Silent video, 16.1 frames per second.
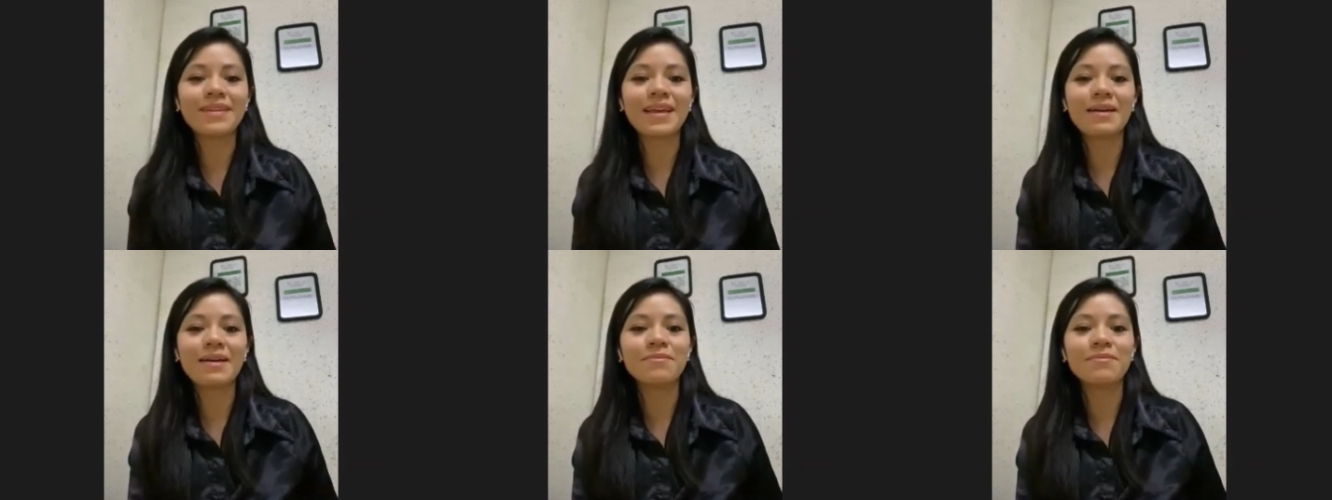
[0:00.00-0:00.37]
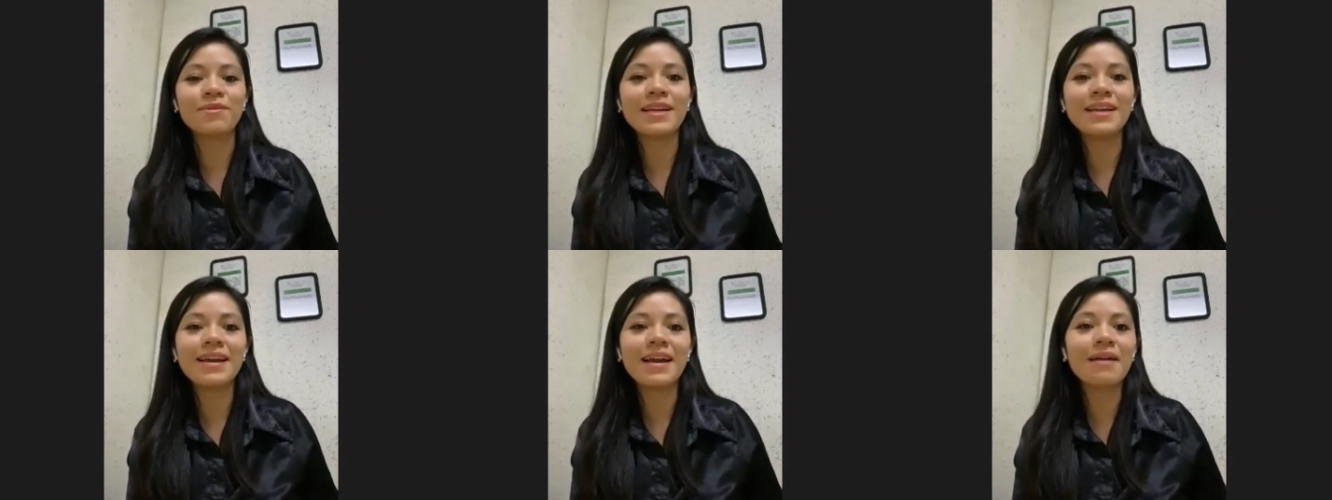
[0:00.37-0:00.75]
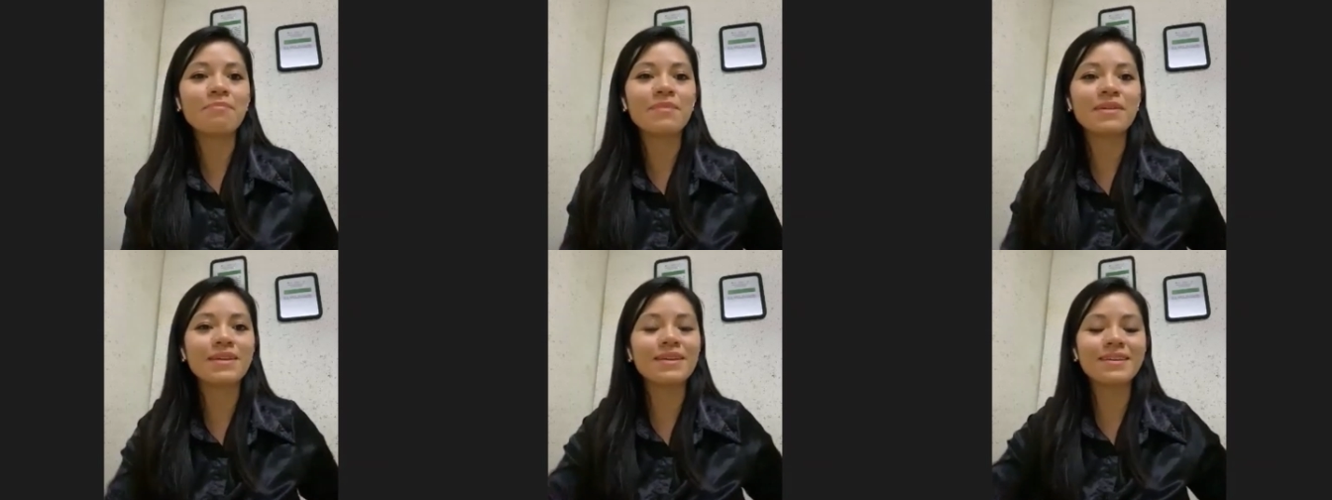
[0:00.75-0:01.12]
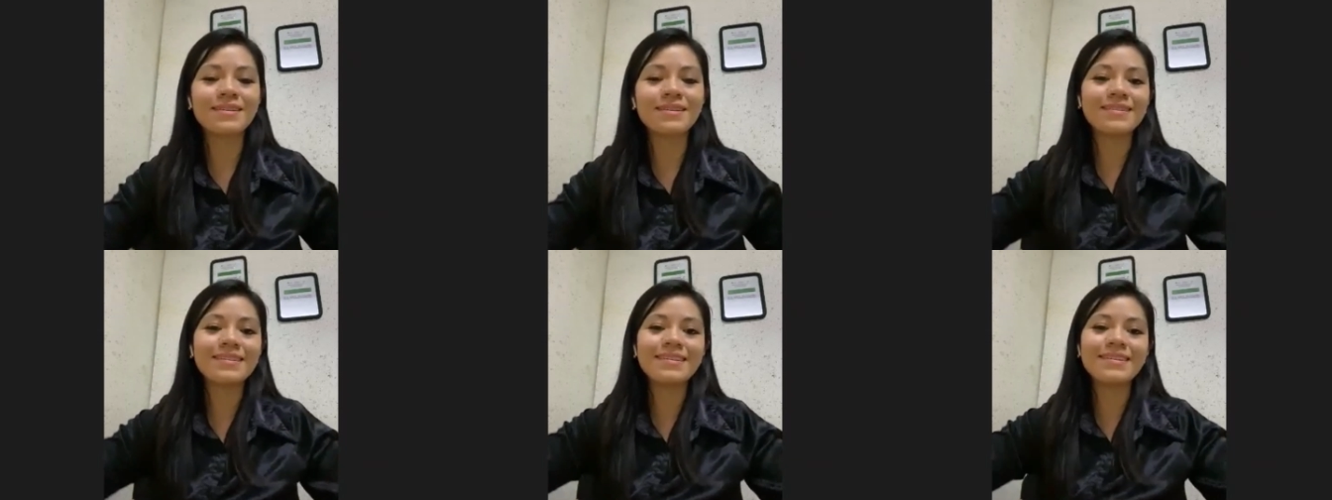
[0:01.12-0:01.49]
I'm really
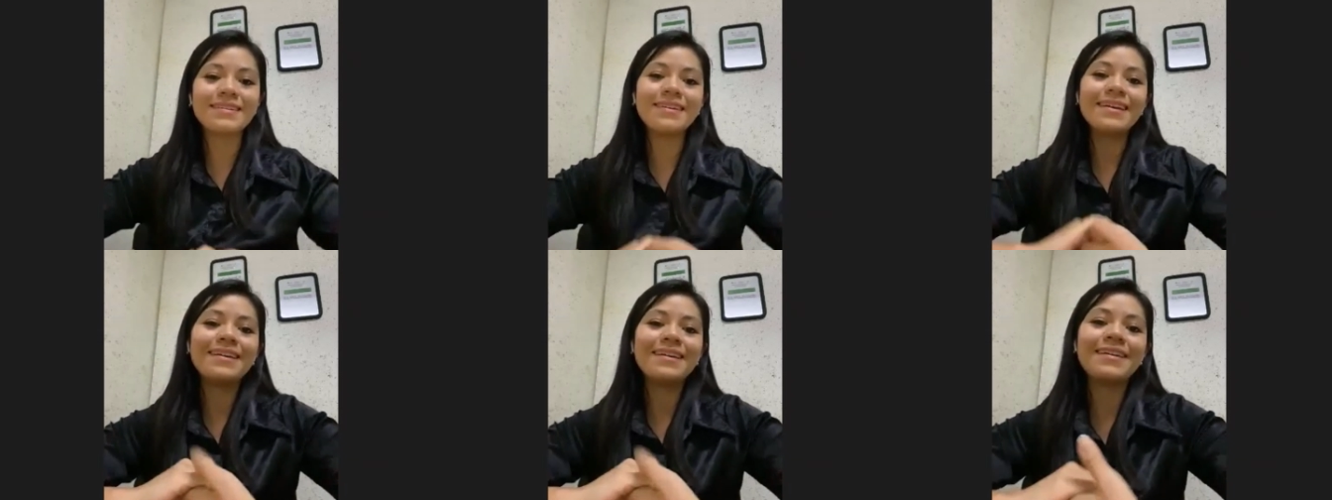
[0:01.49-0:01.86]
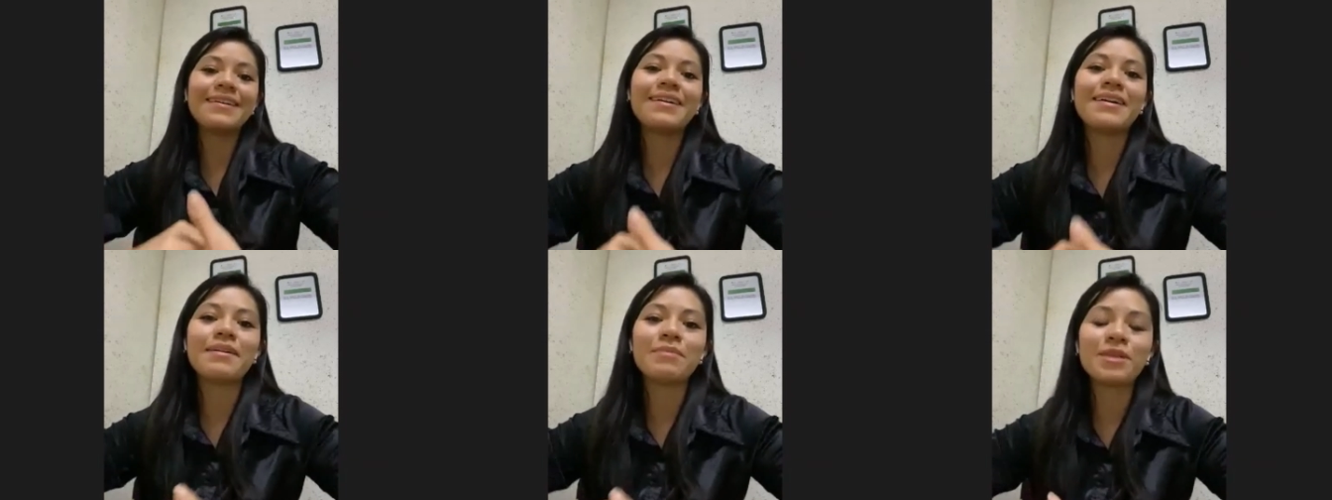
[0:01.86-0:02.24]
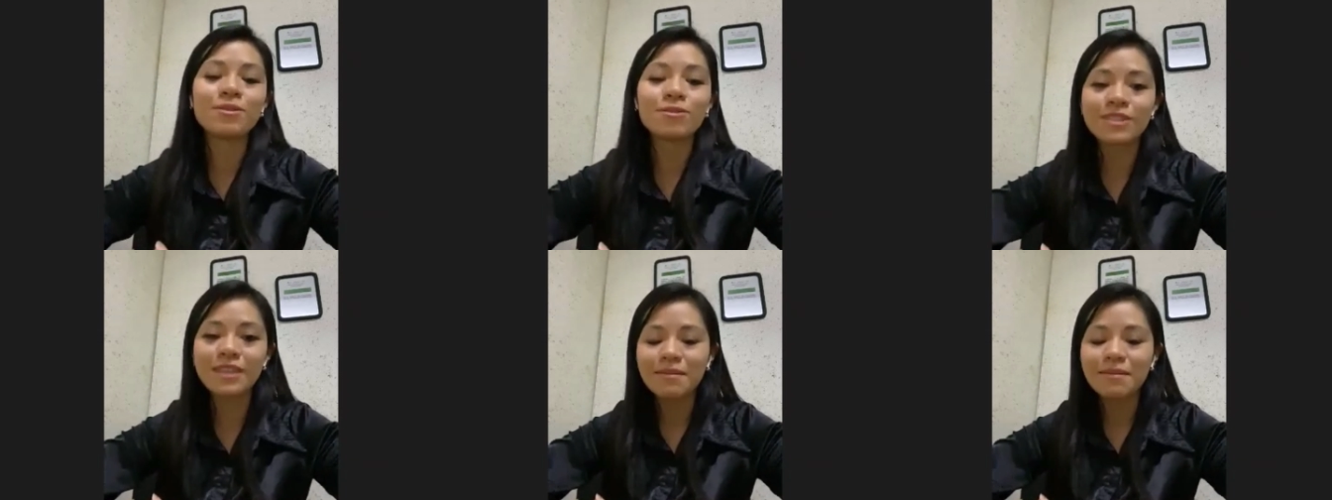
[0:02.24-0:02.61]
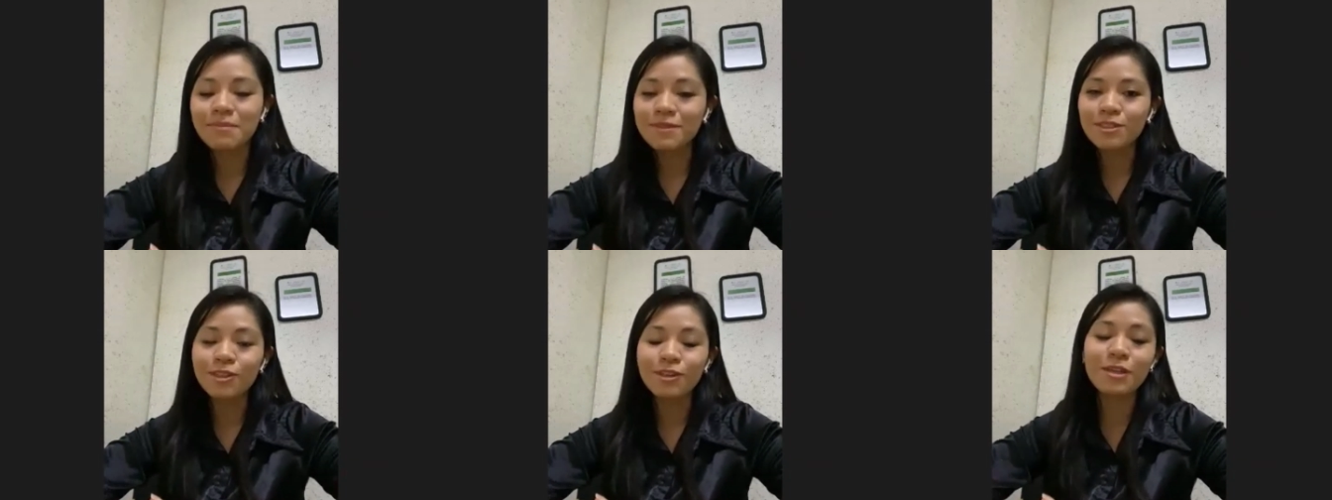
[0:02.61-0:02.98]
happy uh, because
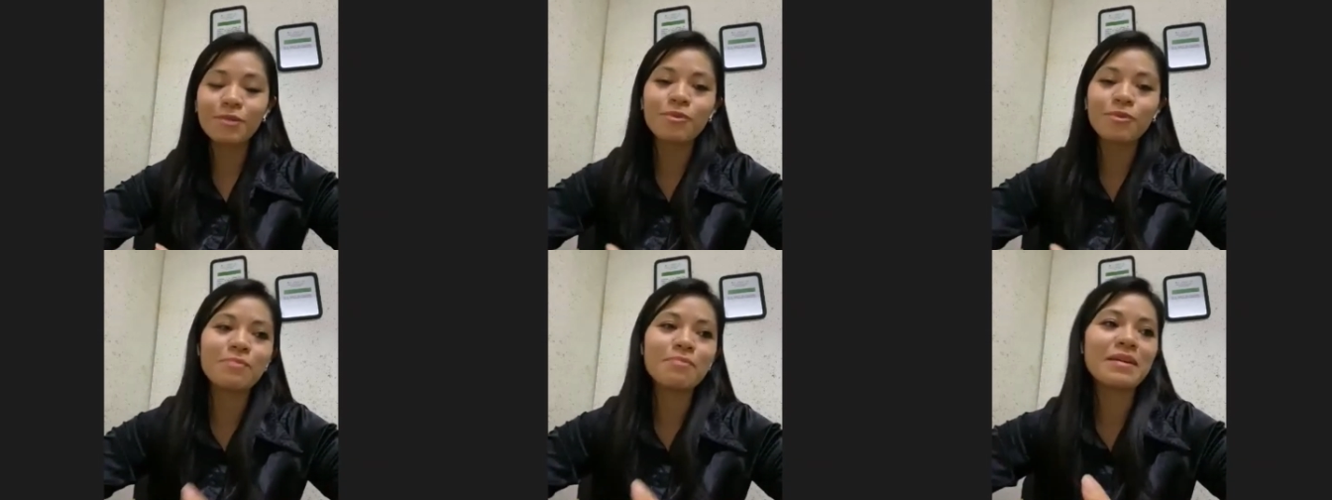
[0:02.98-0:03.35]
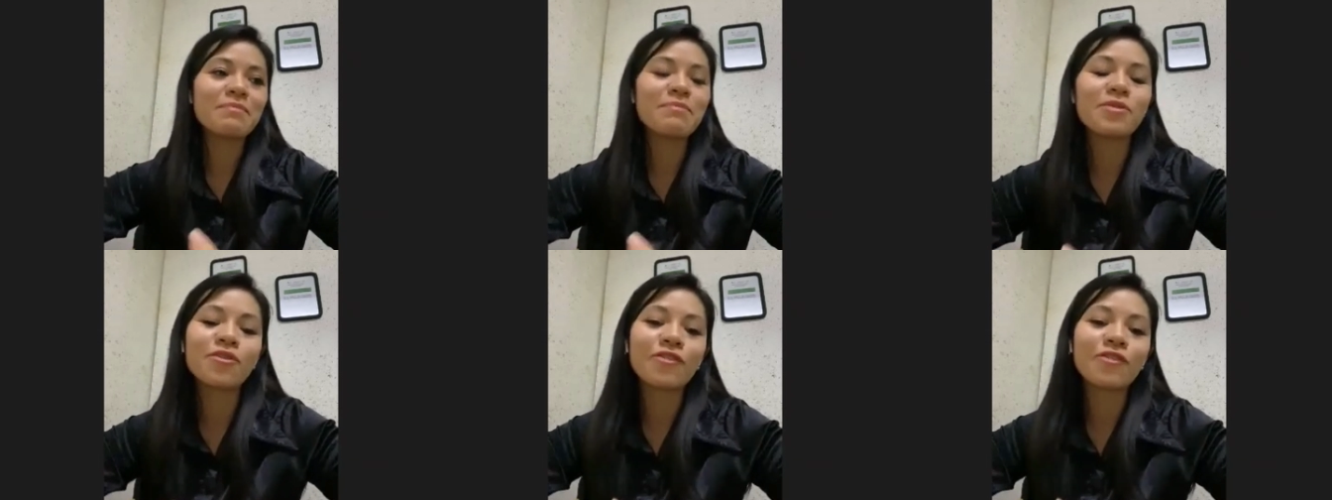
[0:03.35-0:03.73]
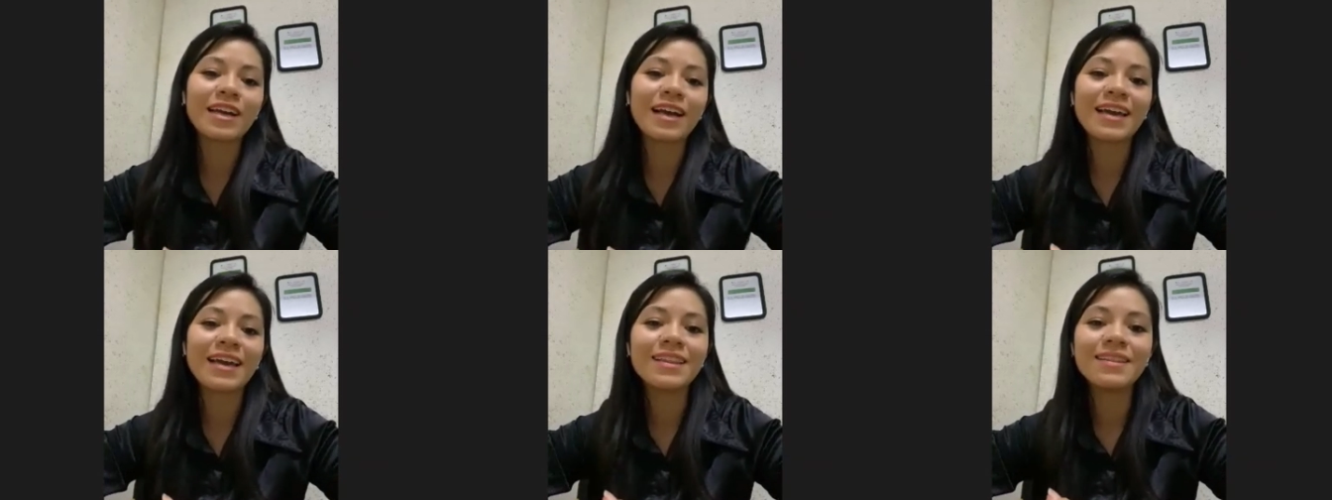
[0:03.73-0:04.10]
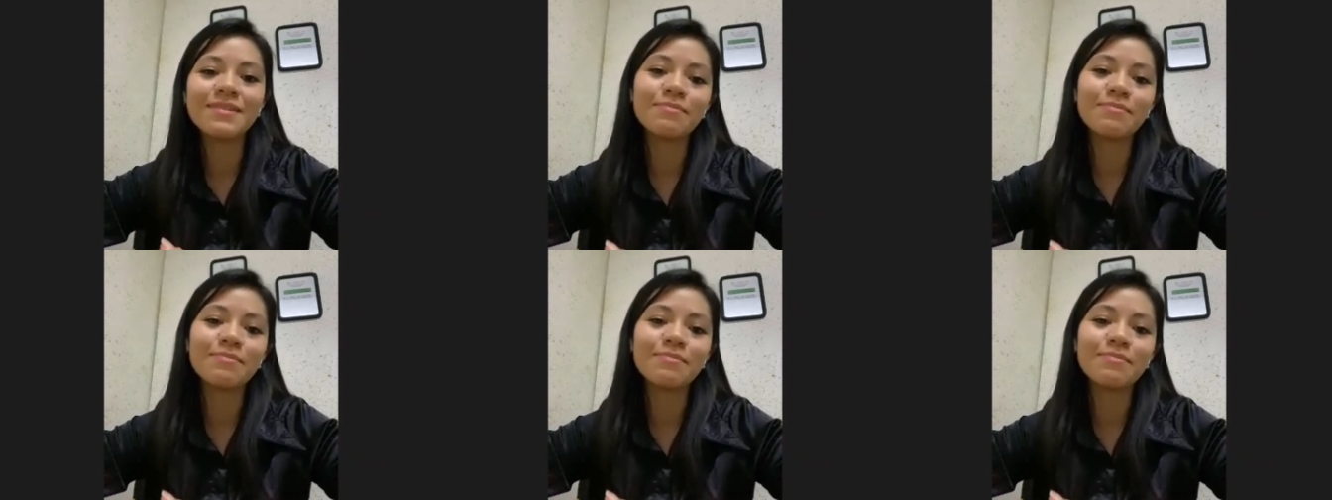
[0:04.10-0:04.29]
I'm talking with my Profe Kyle,